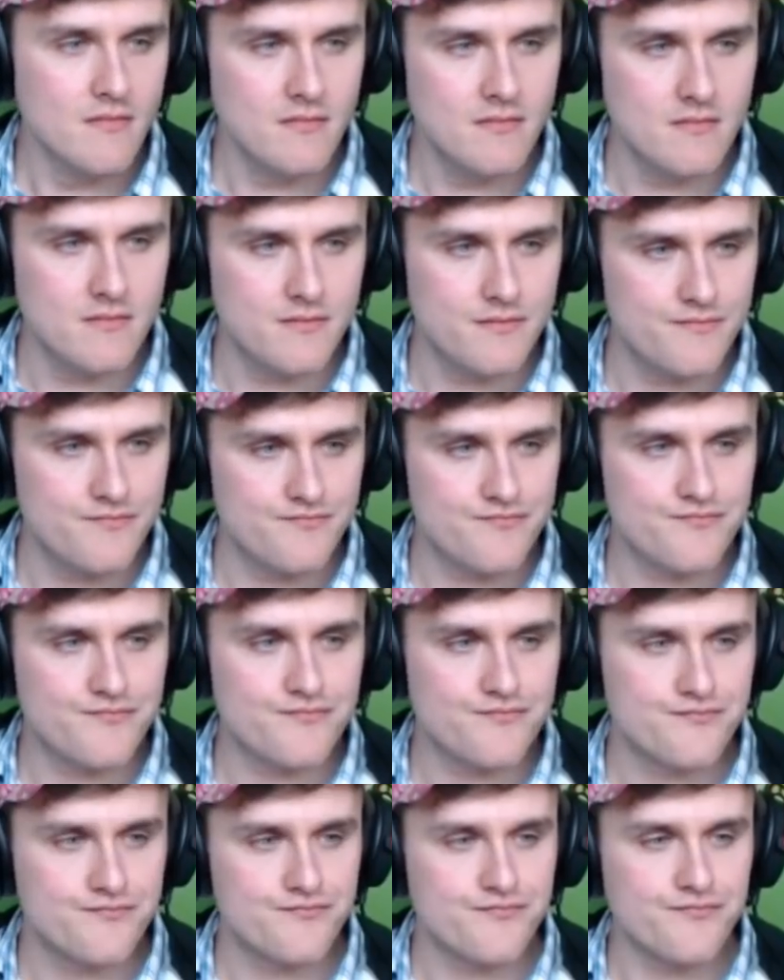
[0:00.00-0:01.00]

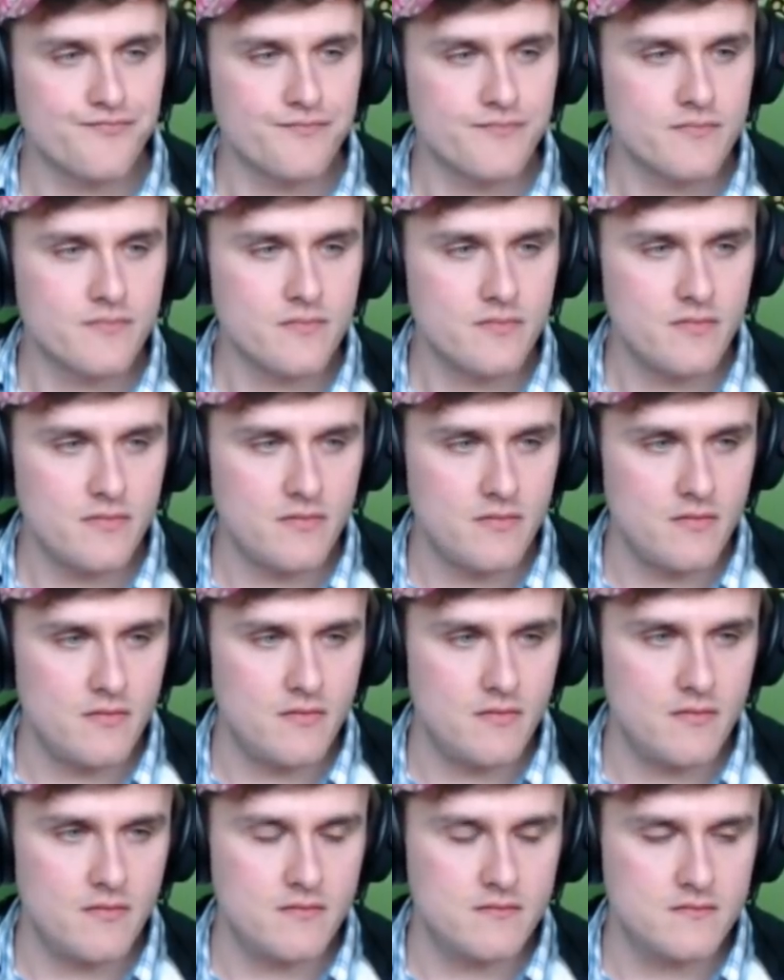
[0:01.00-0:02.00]

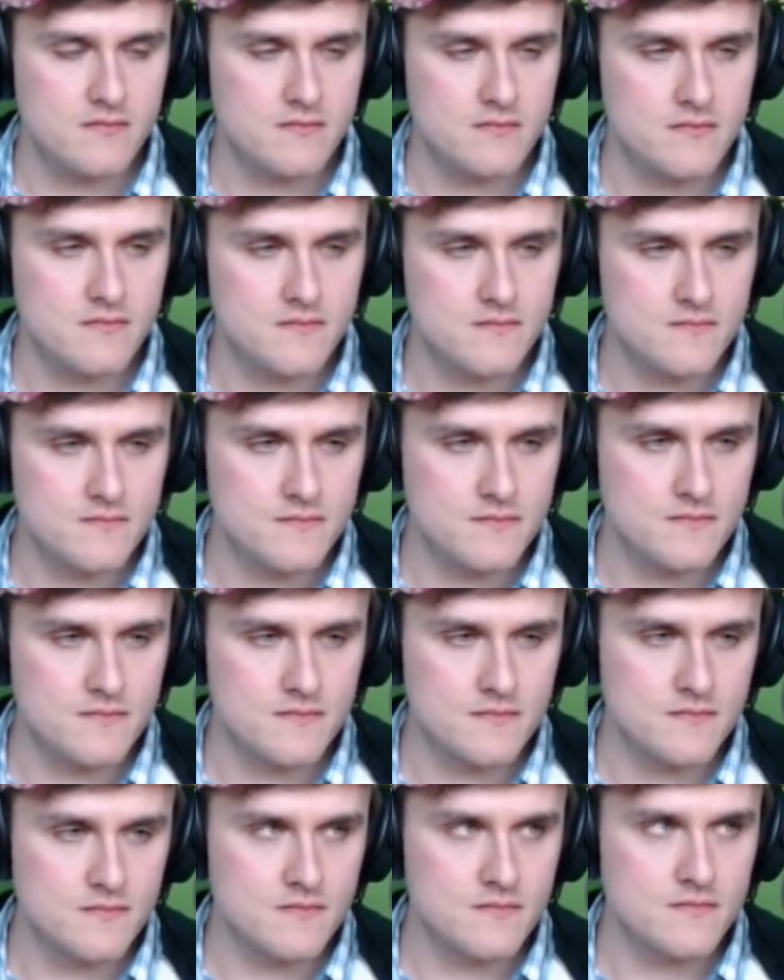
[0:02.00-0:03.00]

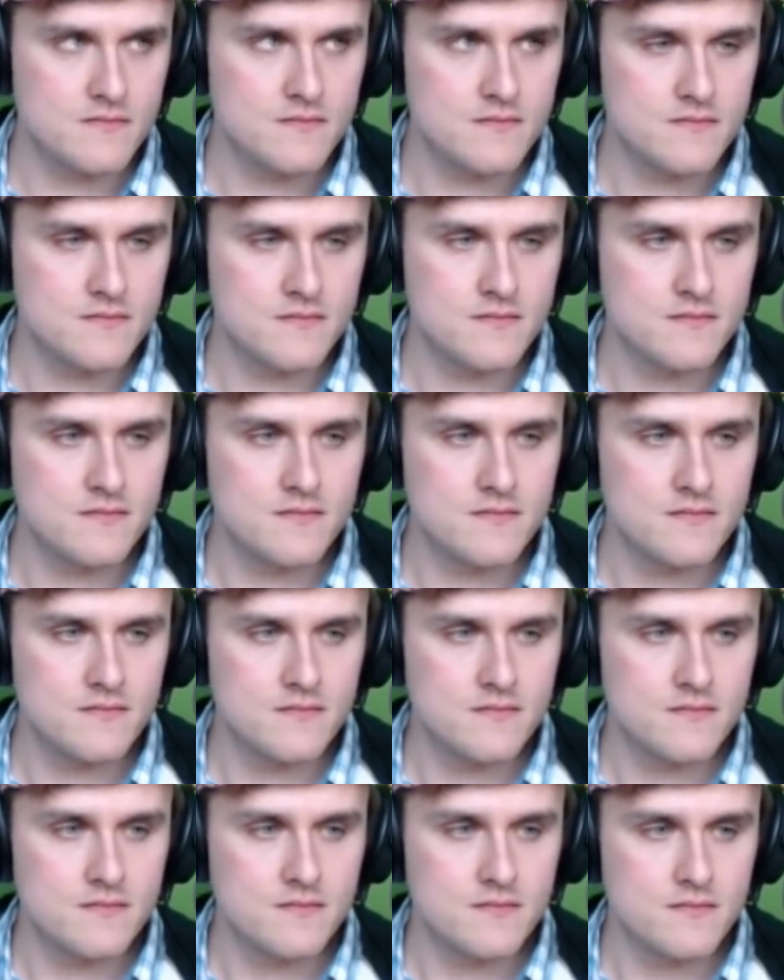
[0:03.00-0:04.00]

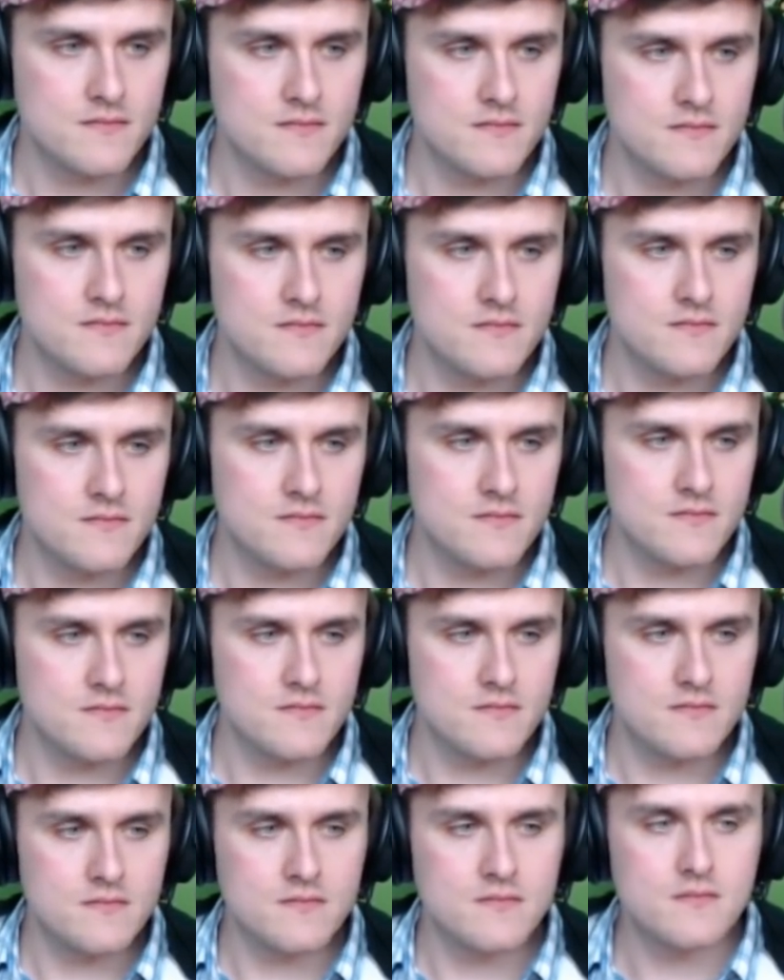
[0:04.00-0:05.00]

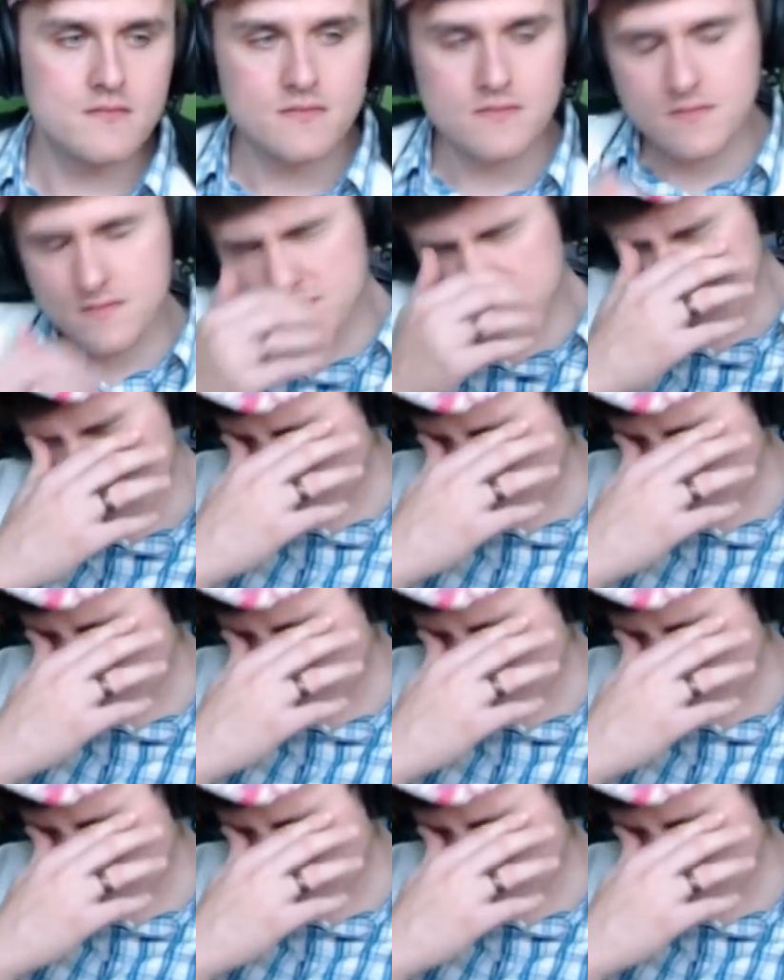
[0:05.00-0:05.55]
[no speech]